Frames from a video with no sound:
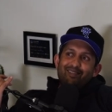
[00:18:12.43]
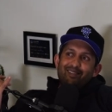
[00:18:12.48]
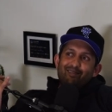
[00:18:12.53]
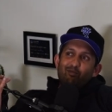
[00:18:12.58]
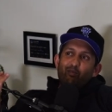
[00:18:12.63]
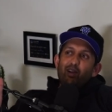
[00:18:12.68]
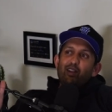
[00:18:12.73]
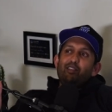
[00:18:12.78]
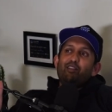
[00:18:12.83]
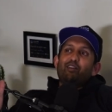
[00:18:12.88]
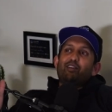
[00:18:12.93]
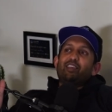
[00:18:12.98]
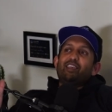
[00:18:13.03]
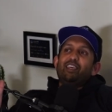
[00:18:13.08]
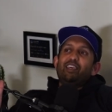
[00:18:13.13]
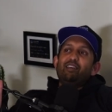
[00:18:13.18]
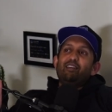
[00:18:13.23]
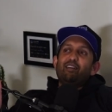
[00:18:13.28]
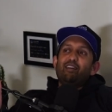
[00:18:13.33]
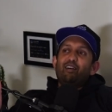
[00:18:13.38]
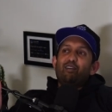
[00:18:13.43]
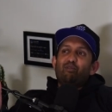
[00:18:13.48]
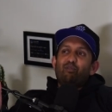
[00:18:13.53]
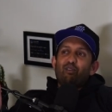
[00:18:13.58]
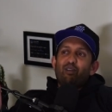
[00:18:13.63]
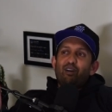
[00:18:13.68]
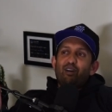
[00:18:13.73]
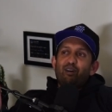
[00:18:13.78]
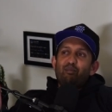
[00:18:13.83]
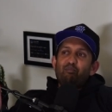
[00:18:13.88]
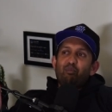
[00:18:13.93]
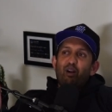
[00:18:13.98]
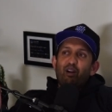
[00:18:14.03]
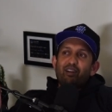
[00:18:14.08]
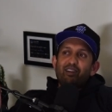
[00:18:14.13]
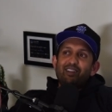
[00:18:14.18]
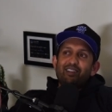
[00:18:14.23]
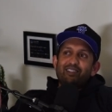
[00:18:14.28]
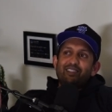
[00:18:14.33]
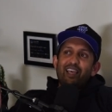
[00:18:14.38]
one of their key uh,
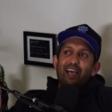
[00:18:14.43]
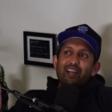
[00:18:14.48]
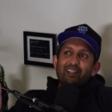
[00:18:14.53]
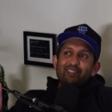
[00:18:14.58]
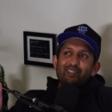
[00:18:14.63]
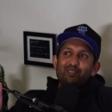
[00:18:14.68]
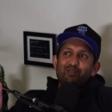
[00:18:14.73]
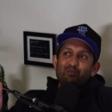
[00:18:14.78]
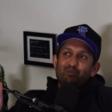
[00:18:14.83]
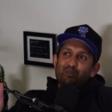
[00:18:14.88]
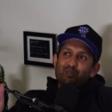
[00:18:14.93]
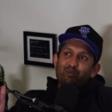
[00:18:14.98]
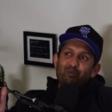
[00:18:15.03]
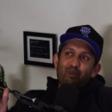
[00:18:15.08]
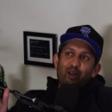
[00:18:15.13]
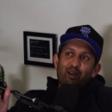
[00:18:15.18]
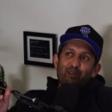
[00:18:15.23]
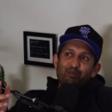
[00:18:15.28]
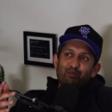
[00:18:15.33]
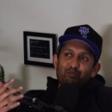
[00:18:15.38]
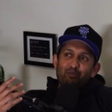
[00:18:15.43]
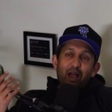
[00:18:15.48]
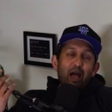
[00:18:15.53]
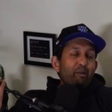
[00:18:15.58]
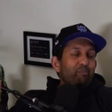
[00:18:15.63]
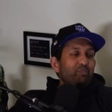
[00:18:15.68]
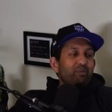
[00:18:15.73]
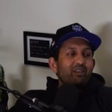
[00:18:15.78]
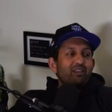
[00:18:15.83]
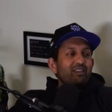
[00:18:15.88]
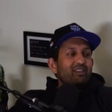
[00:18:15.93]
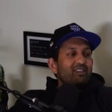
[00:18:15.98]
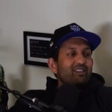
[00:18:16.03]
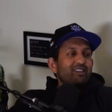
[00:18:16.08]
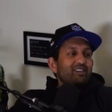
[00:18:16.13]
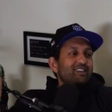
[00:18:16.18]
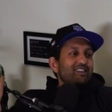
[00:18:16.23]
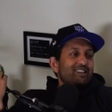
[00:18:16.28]
marketing tactics was around rapping.